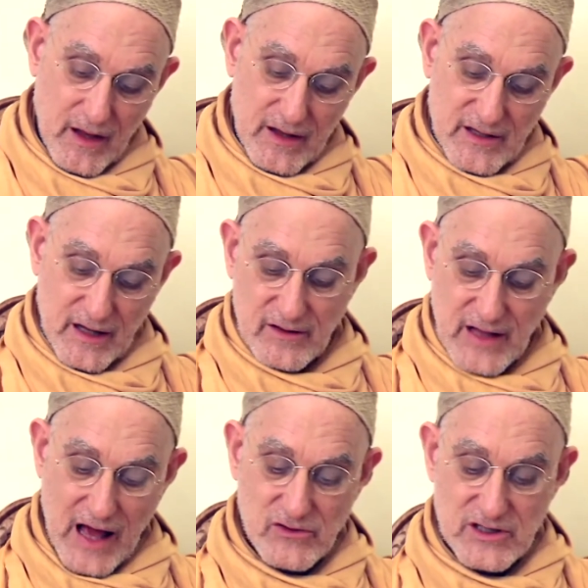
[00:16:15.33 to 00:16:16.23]

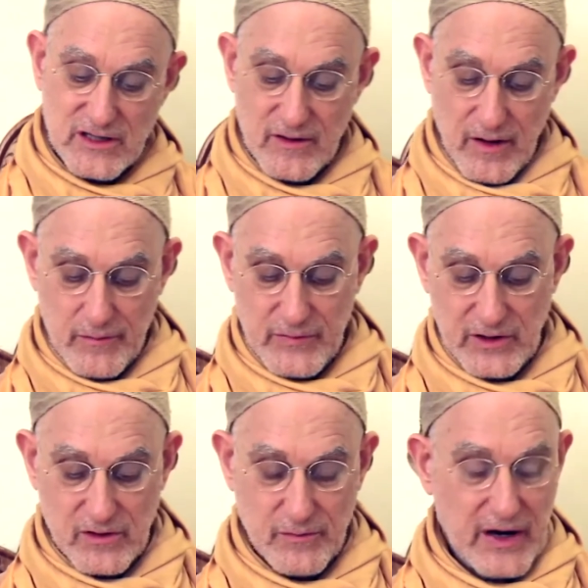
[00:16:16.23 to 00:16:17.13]
10,000
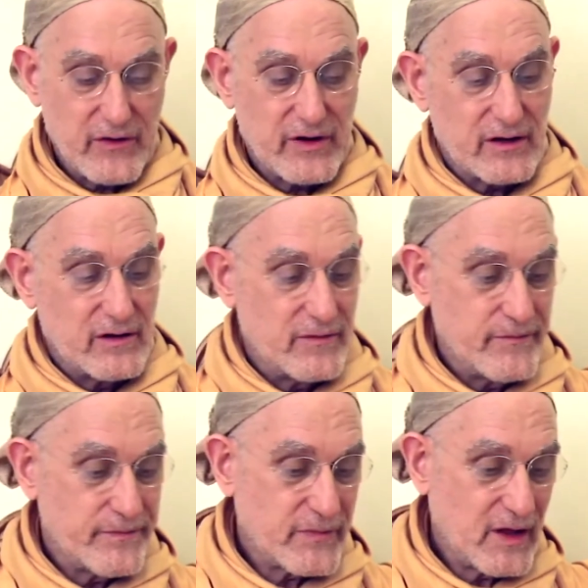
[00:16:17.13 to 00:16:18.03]
milk-bearing
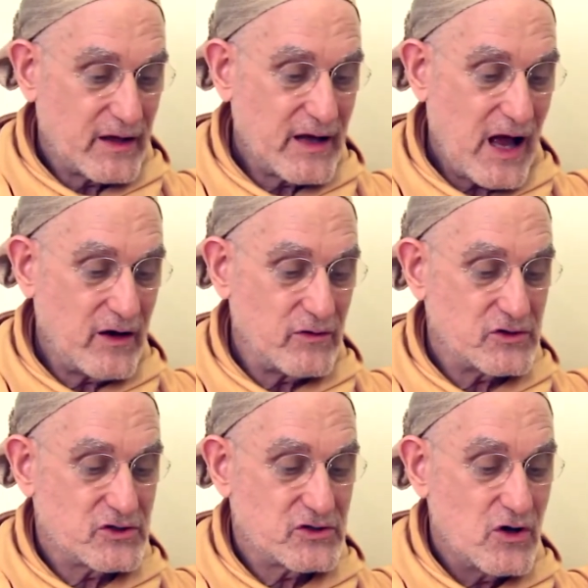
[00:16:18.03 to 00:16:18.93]

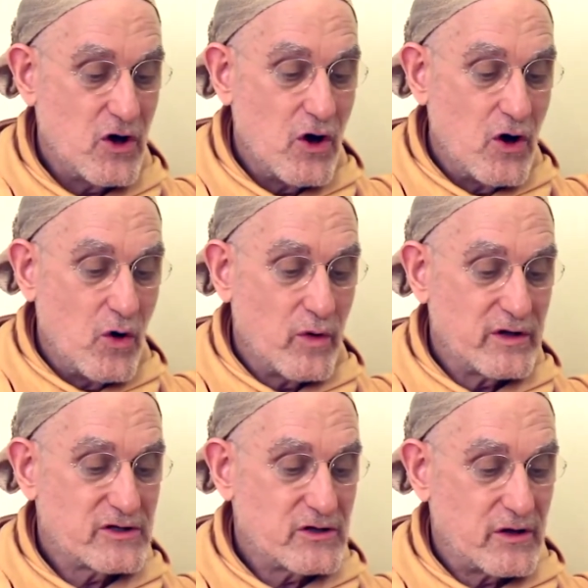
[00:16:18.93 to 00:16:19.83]
cows,
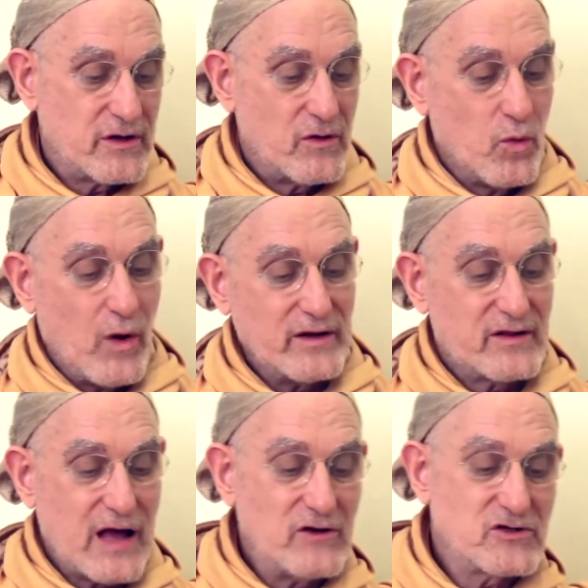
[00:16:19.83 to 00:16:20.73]

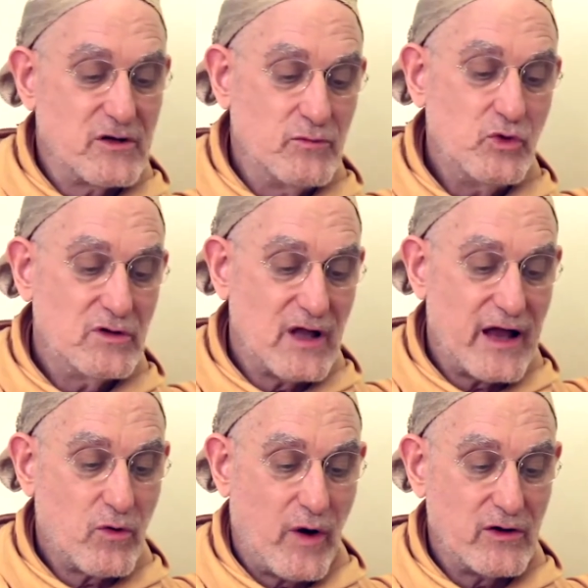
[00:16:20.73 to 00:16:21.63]
1,000
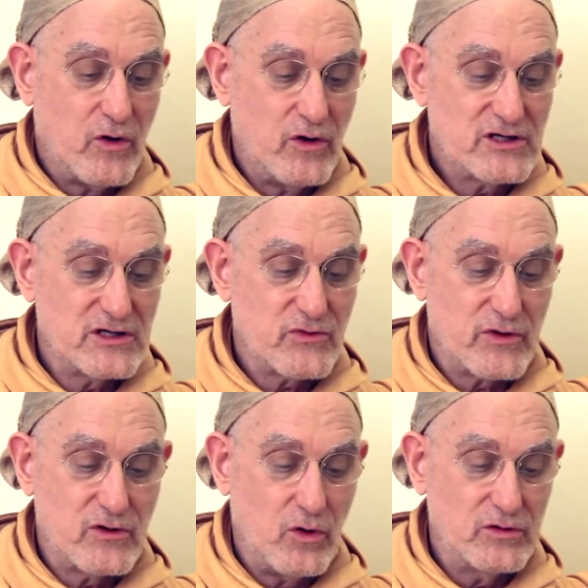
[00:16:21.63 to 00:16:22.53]
moon-like white horses
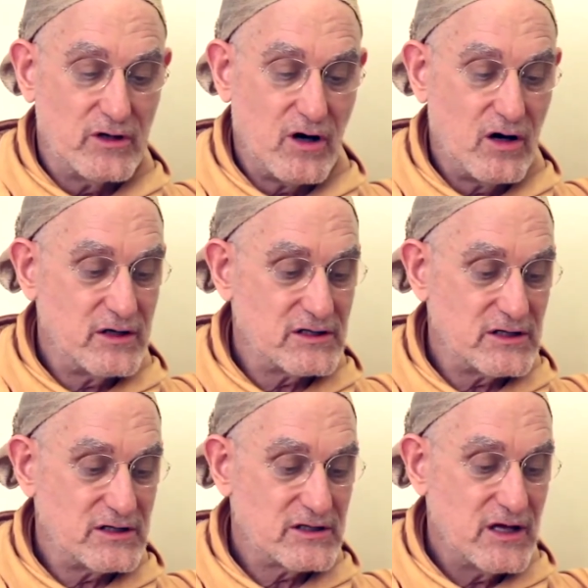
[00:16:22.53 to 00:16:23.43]
with golden
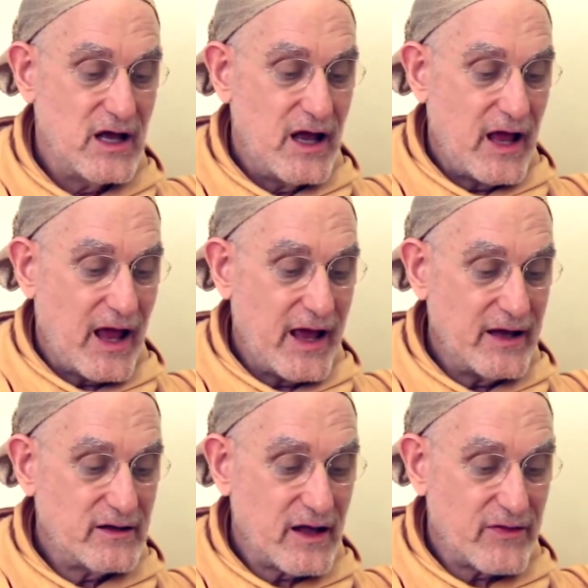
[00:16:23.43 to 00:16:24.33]
harnesses,
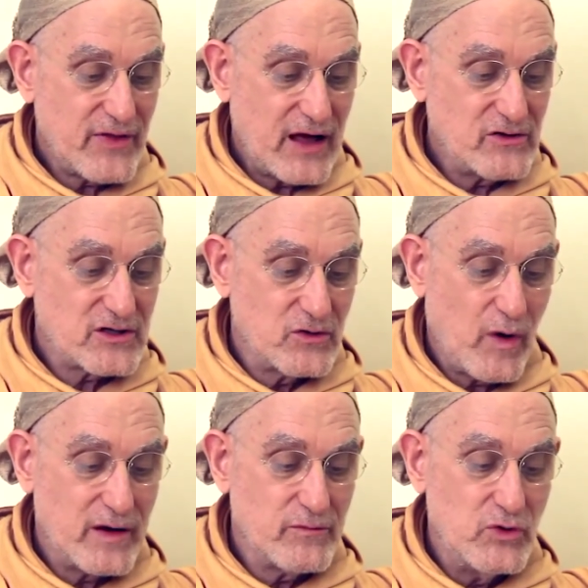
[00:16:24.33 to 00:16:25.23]
and 1,000
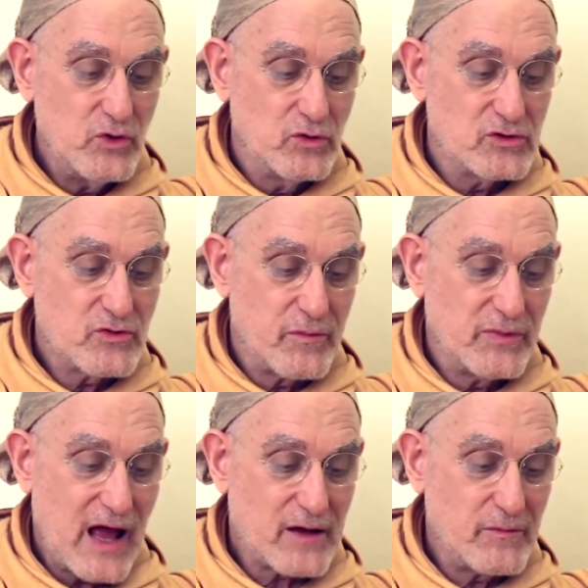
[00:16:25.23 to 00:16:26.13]
white mules with
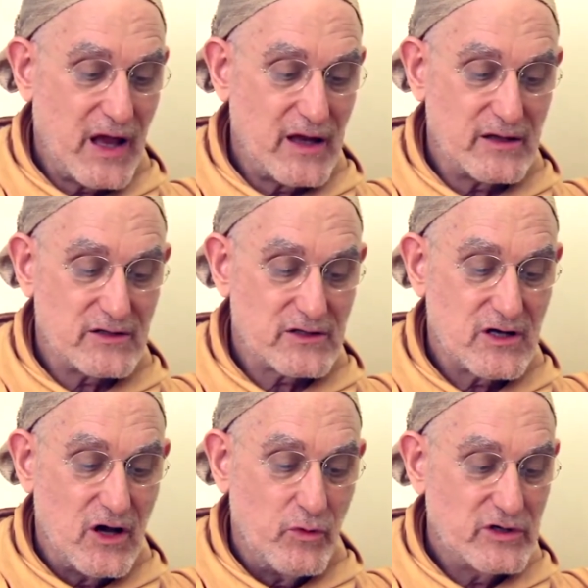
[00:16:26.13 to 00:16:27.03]
black manes,
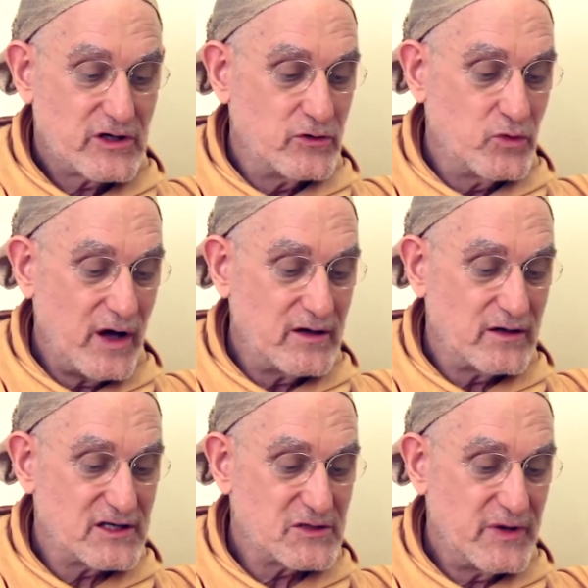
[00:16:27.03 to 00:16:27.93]
which could run
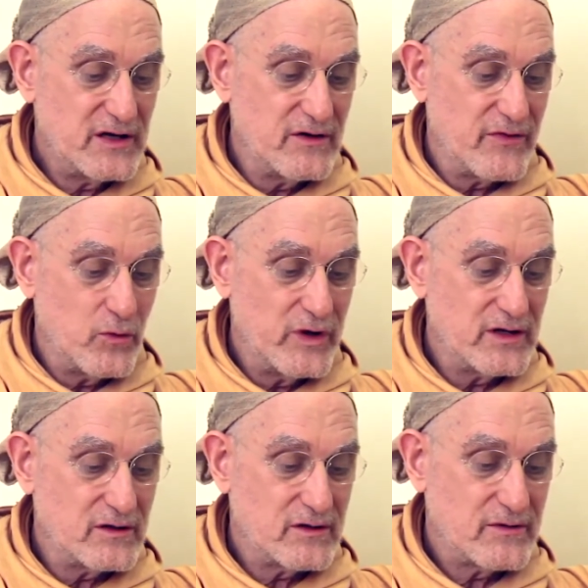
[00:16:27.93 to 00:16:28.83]
at the speed of the
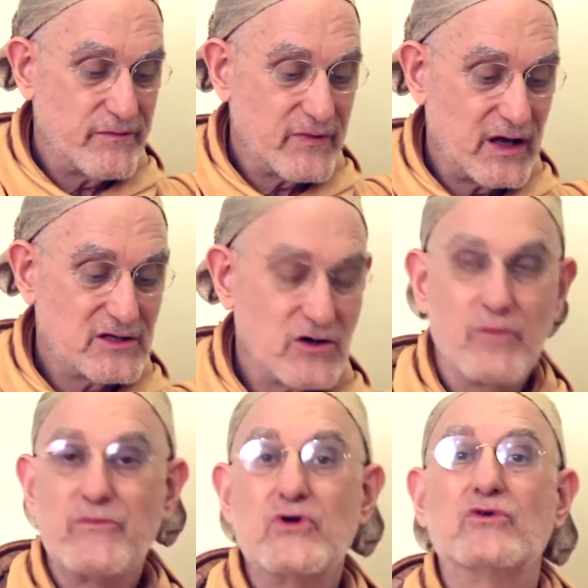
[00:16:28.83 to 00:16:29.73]
wind. Right? So
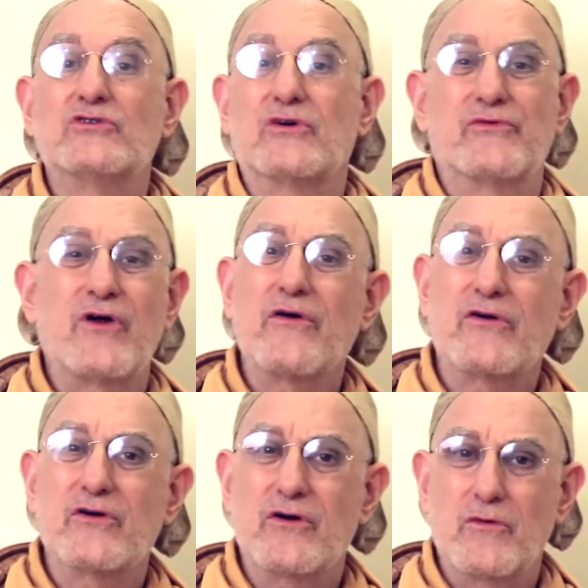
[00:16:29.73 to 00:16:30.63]
mules are very
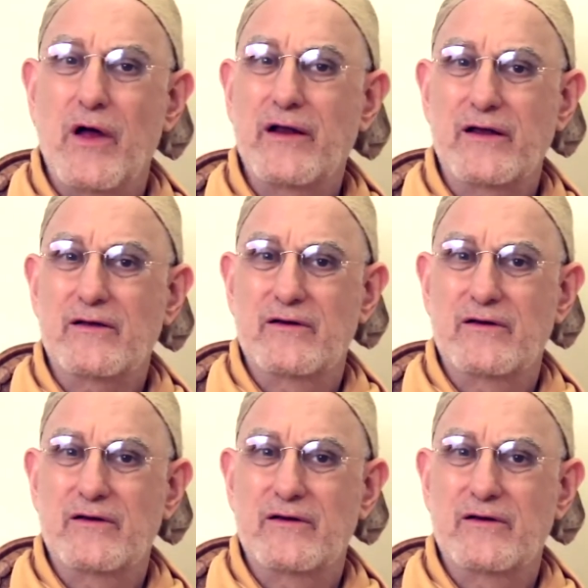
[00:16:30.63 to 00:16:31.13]
good at running,